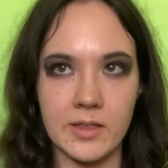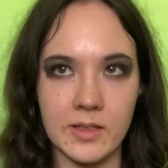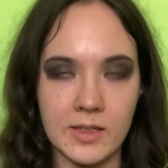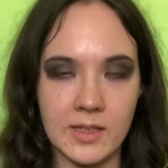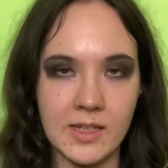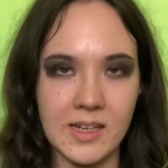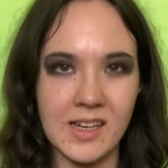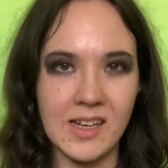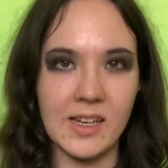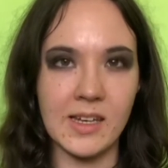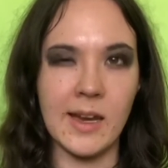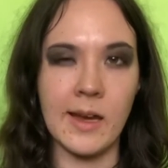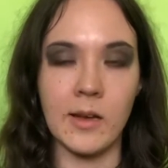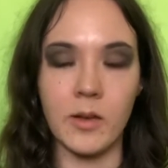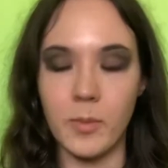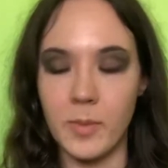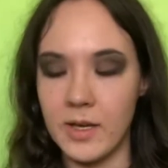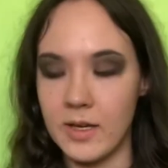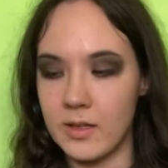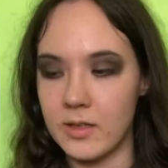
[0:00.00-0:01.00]
did a little
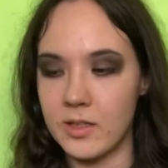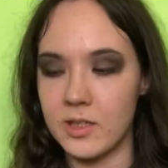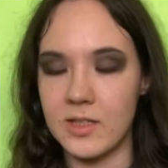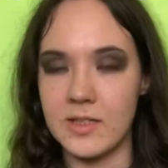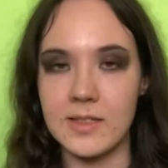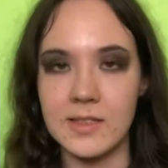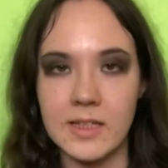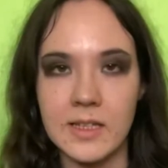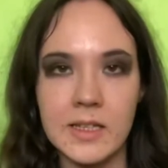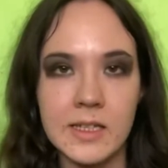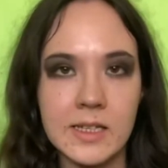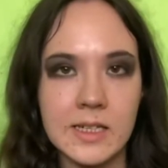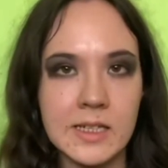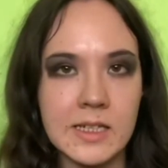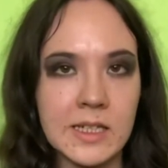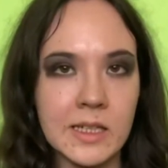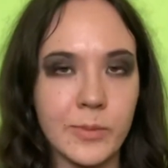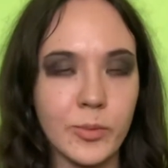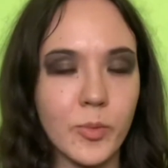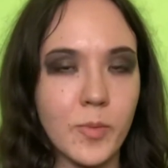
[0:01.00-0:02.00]
bit just to
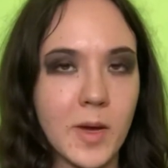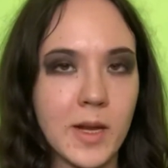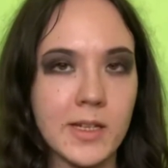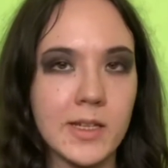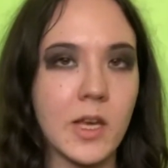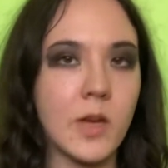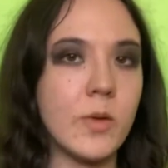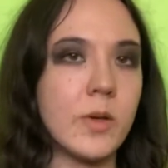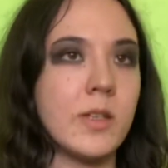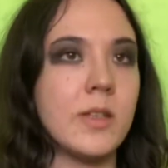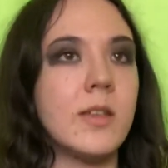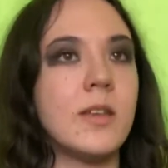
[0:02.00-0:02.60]
dip my toe in.